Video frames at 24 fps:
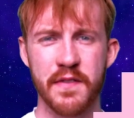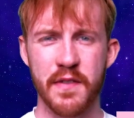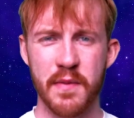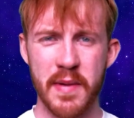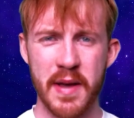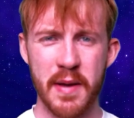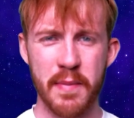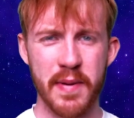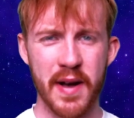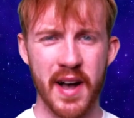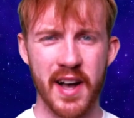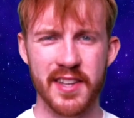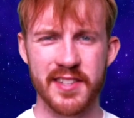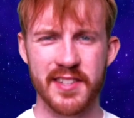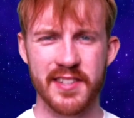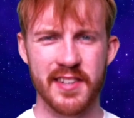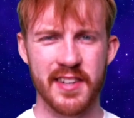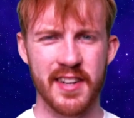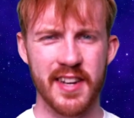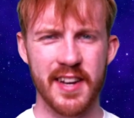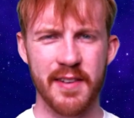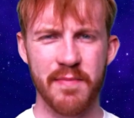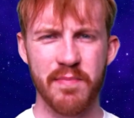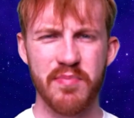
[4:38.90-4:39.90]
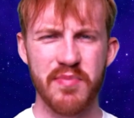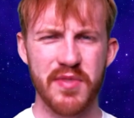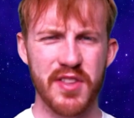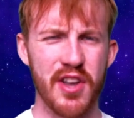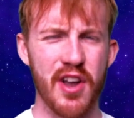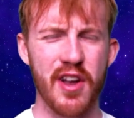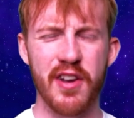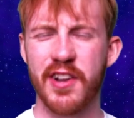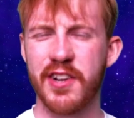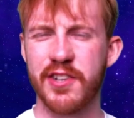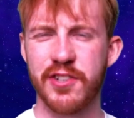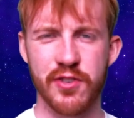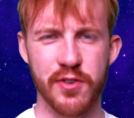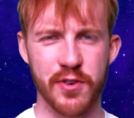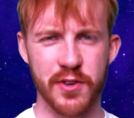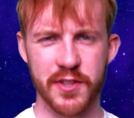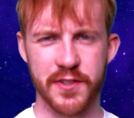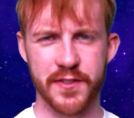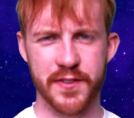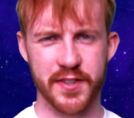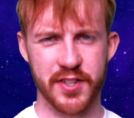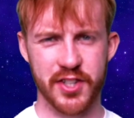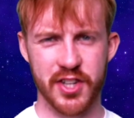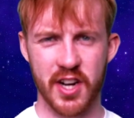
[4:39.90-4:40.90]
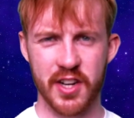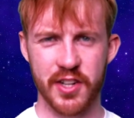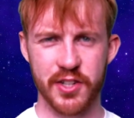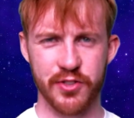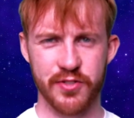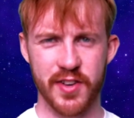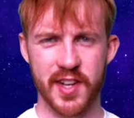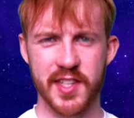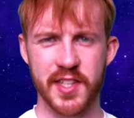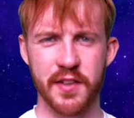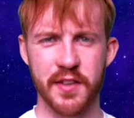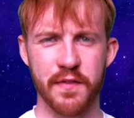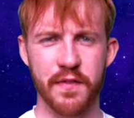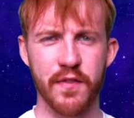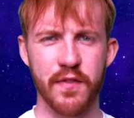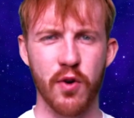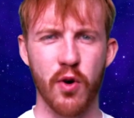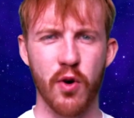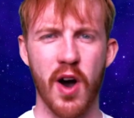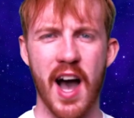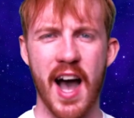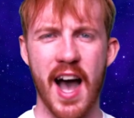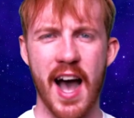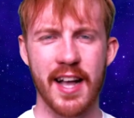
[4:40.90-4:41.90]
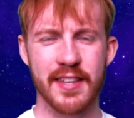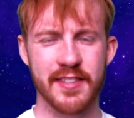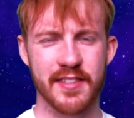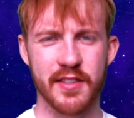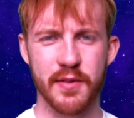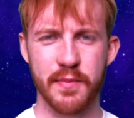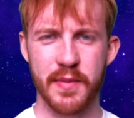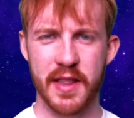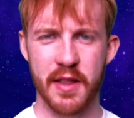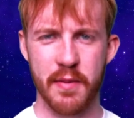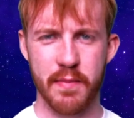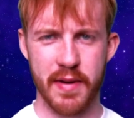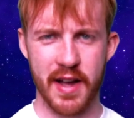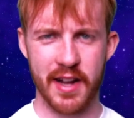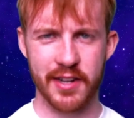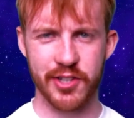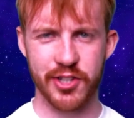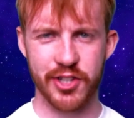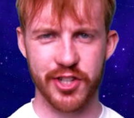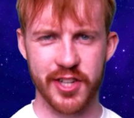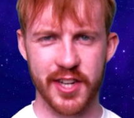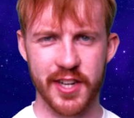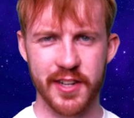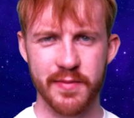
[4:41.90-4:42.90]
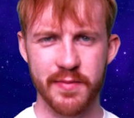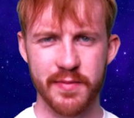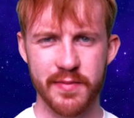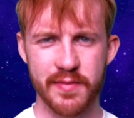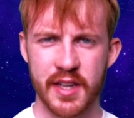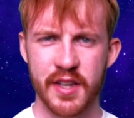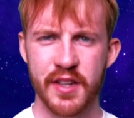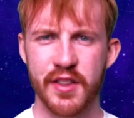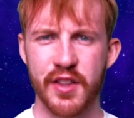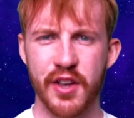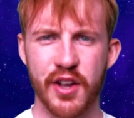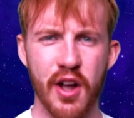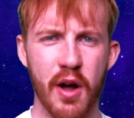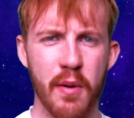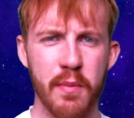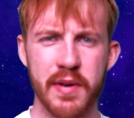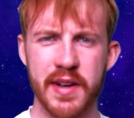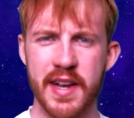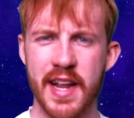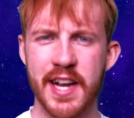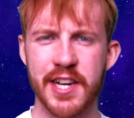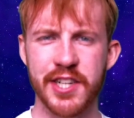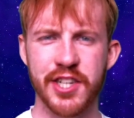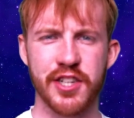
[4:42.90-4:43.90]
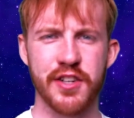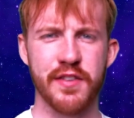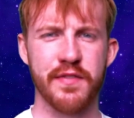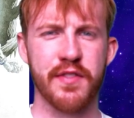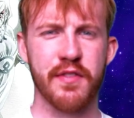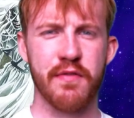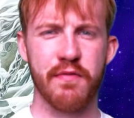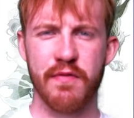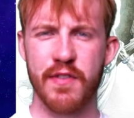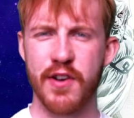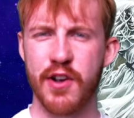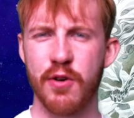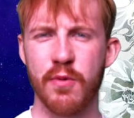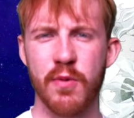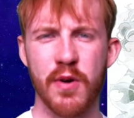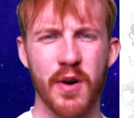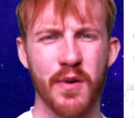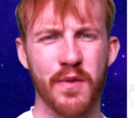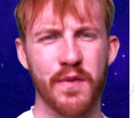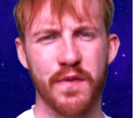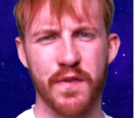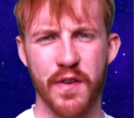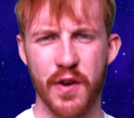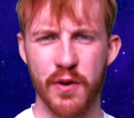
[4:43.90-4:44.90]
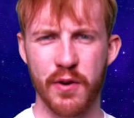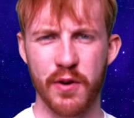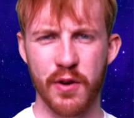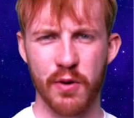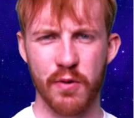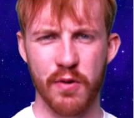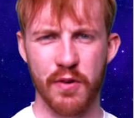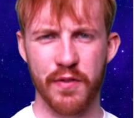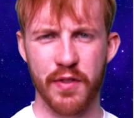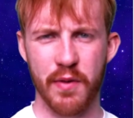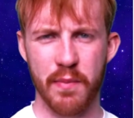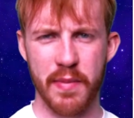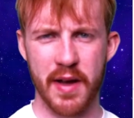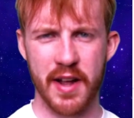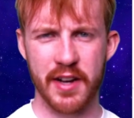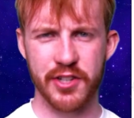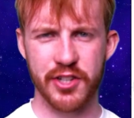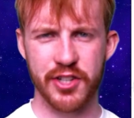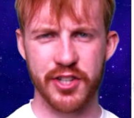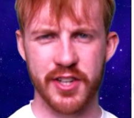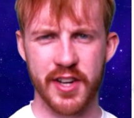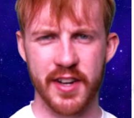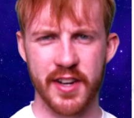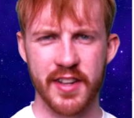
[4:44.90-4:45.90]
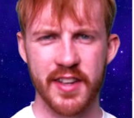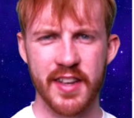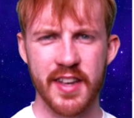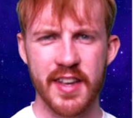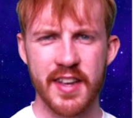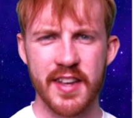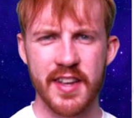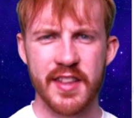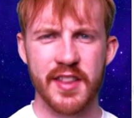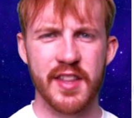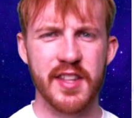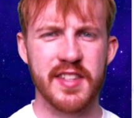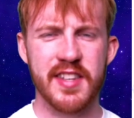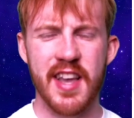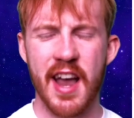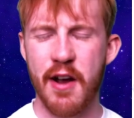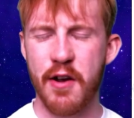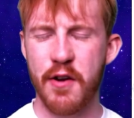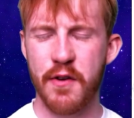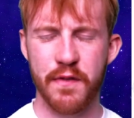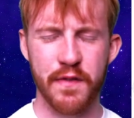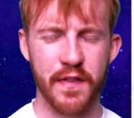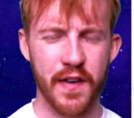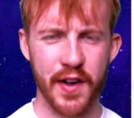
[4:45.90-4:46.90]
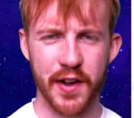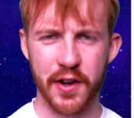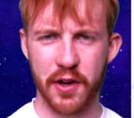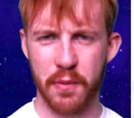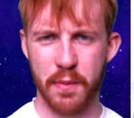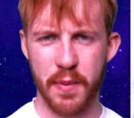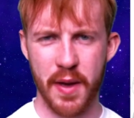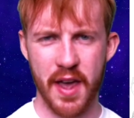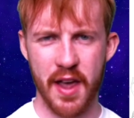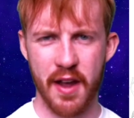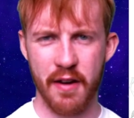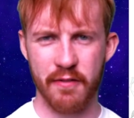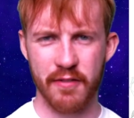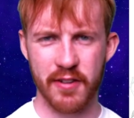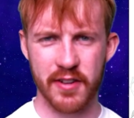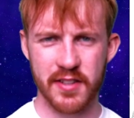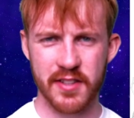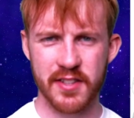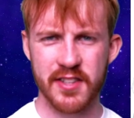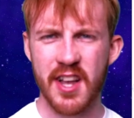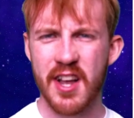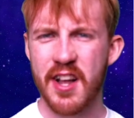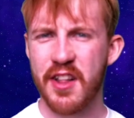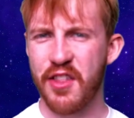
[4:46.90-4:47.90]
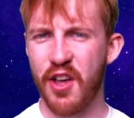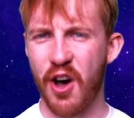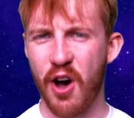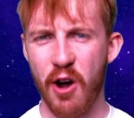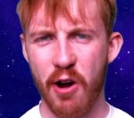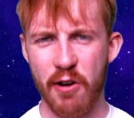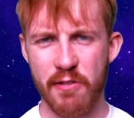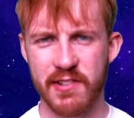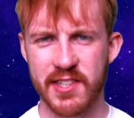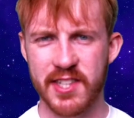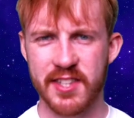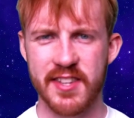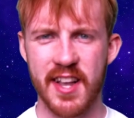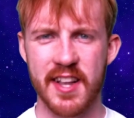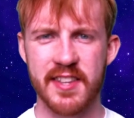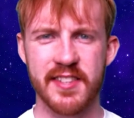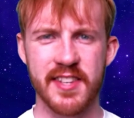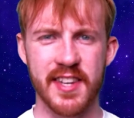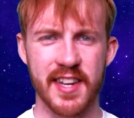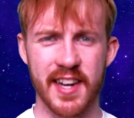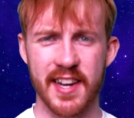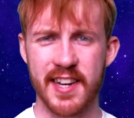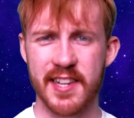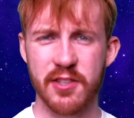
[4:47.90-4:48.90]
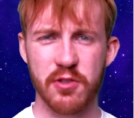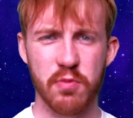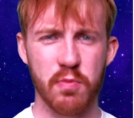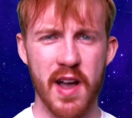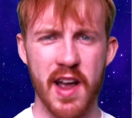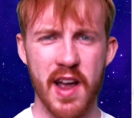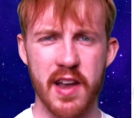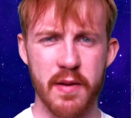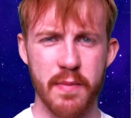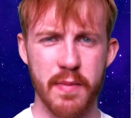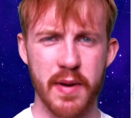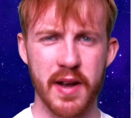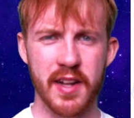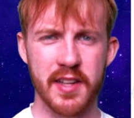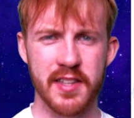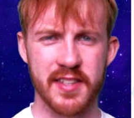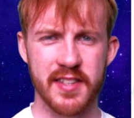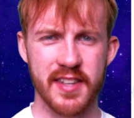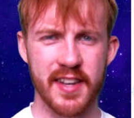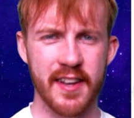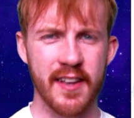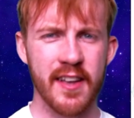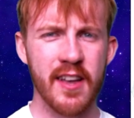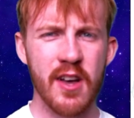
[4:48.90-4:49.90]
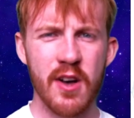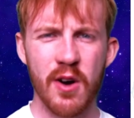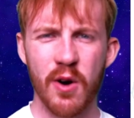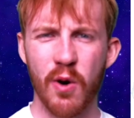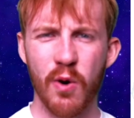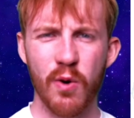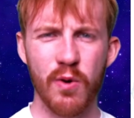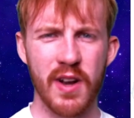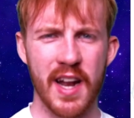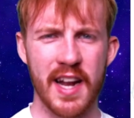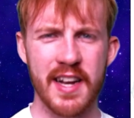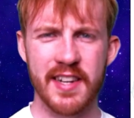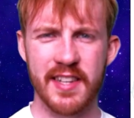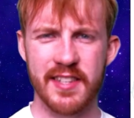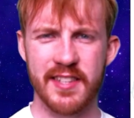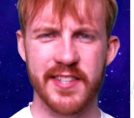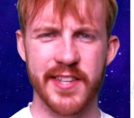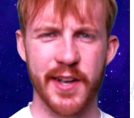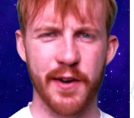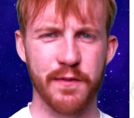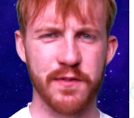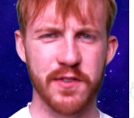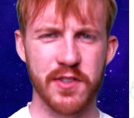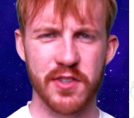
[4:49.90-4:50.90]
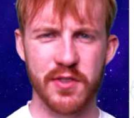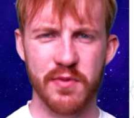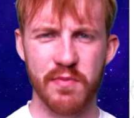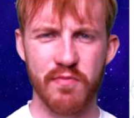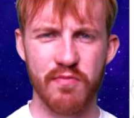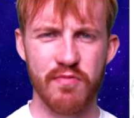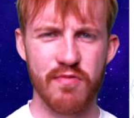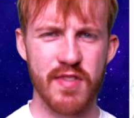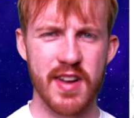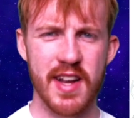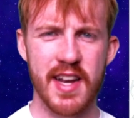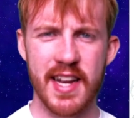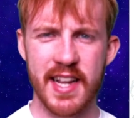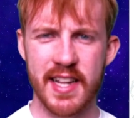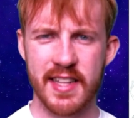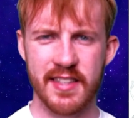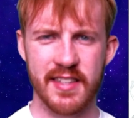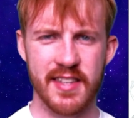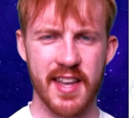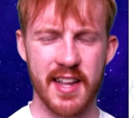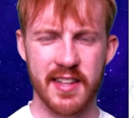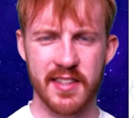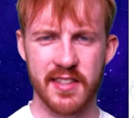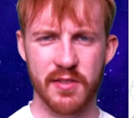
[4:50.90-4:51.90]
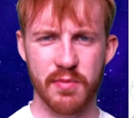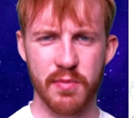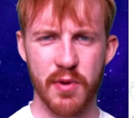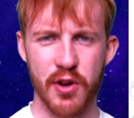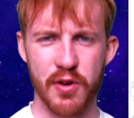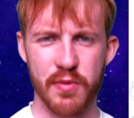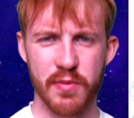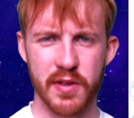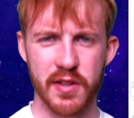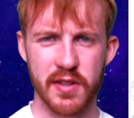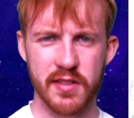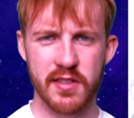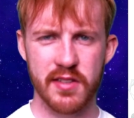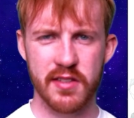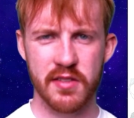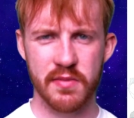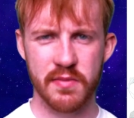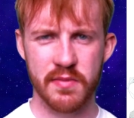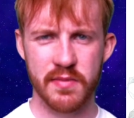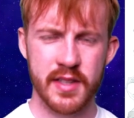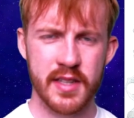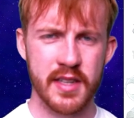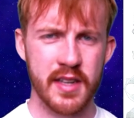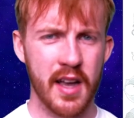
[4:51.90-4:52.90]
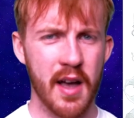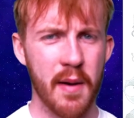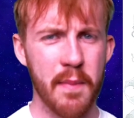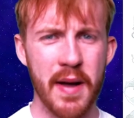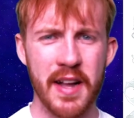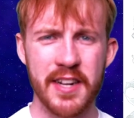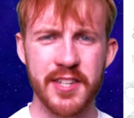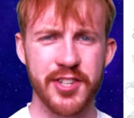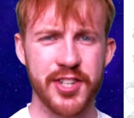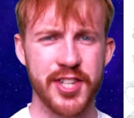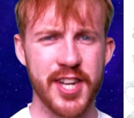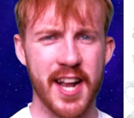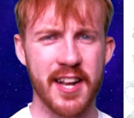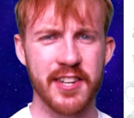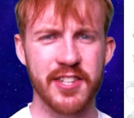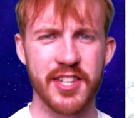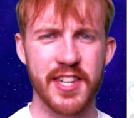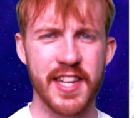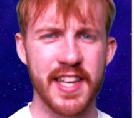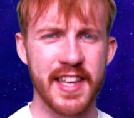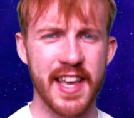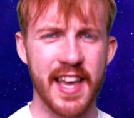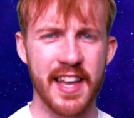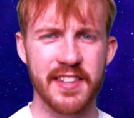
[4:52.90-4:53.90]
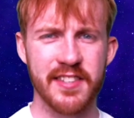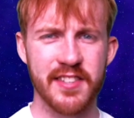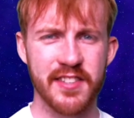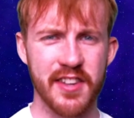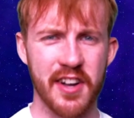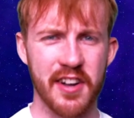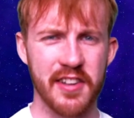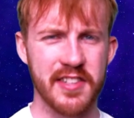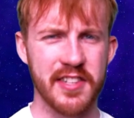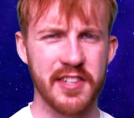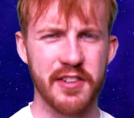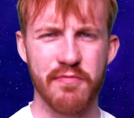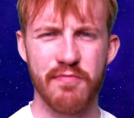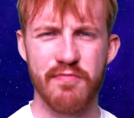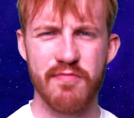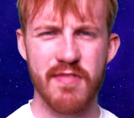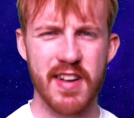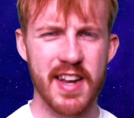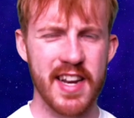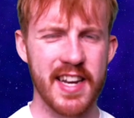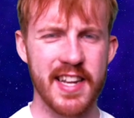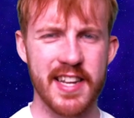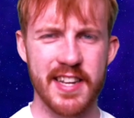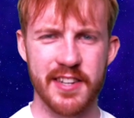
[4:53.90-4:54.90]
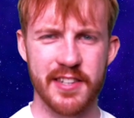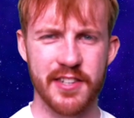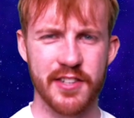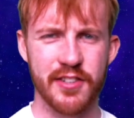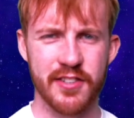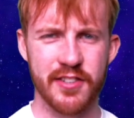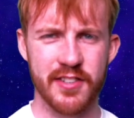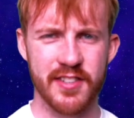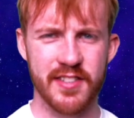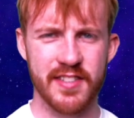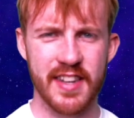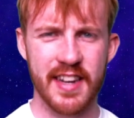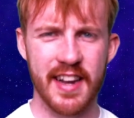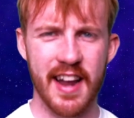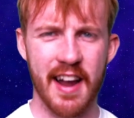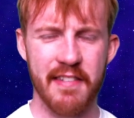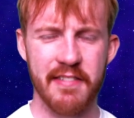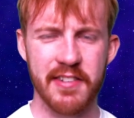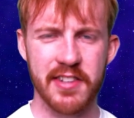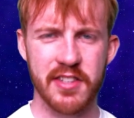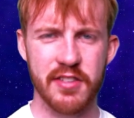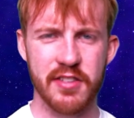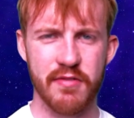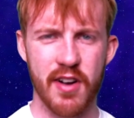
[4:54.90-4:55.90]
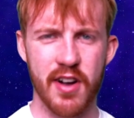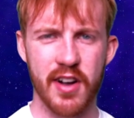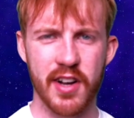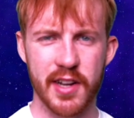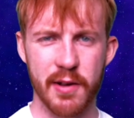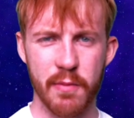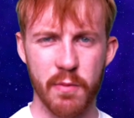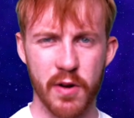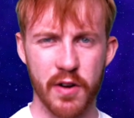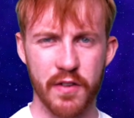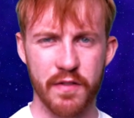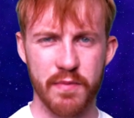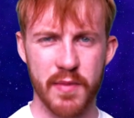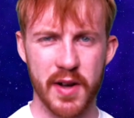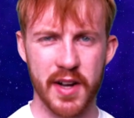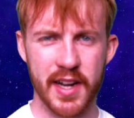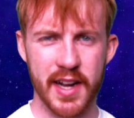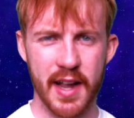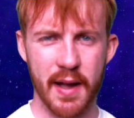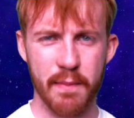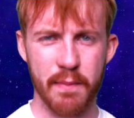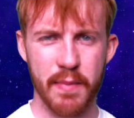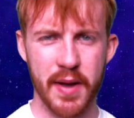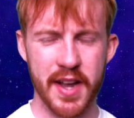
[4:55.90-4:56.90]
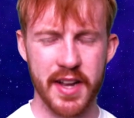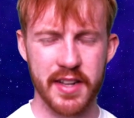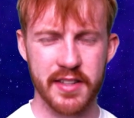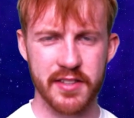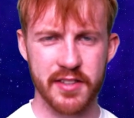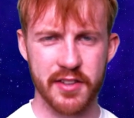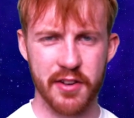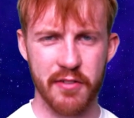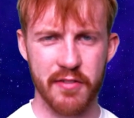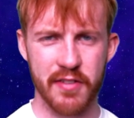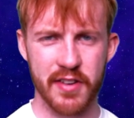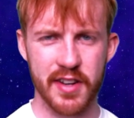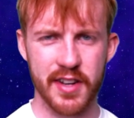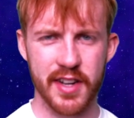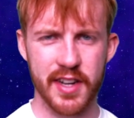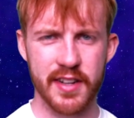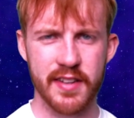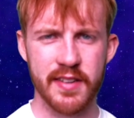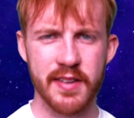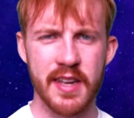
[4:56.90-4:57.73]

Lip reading: me personally, the only choice for challenge rating 4 has to be the Banshee. The combination of the real-world folklore of the Banshee, the terrifying appearance, the horror setting and its wail ability all lend itself to some really intense moments. A Banshee actually kickstarted a really interesting character arc in one of my campaigns currently.